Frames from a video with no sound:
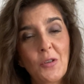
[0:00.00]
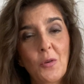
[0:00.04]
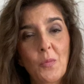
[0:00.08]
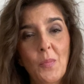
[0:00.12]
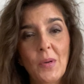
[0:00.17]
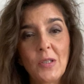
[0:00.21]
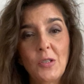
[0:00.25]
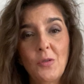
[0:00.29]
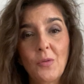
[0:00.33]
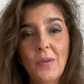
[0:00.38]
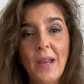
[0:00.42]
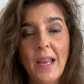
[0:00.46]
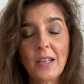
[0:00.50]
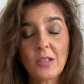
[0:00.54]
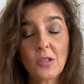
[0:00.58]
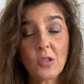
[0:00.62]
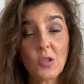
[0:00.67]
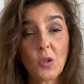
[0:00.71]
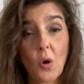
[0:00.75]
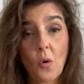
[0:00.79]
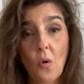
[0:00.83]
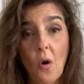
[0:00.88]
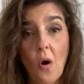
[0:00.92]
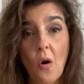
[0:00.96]
but you get
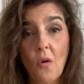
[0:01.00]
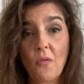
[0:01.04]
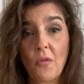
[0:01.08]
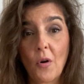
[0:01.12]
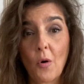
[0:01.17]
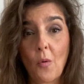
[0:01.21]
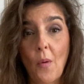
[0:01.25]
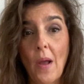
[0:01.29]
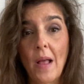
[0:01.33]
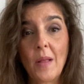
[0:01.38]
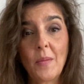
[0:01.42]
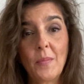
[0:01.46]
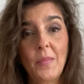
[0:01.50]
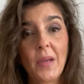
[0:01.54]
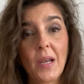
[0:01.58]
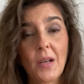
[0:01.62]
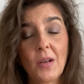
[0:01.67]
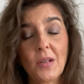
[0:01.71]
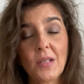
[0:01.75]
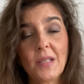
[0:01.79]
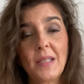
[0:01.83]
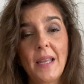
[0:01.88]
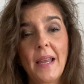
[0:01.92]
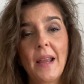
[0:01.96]
so overwhelmed
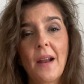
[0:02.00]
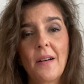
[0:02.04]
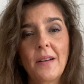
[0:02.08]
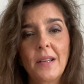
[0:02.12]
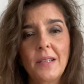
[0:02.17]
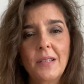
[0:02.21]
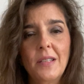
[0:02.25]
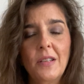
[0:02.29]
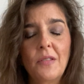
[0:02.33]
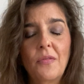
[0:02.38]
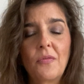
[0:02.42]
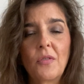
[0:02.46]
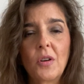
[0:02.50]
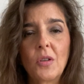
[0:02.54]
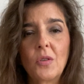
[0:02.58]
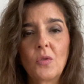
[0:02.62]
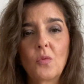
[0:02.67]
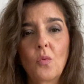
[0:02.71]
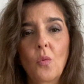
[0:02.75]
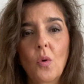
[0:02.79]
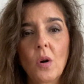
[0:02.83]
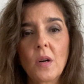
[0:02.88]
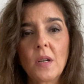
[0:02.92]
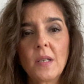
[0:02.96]
because they are in different
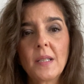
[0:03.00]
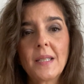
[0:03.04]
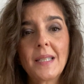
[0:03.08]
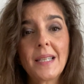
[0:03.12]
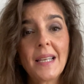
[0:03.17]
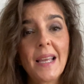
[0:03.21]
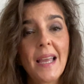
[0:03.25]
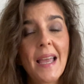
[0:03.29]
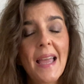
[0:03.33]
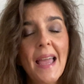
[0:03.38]
worlds.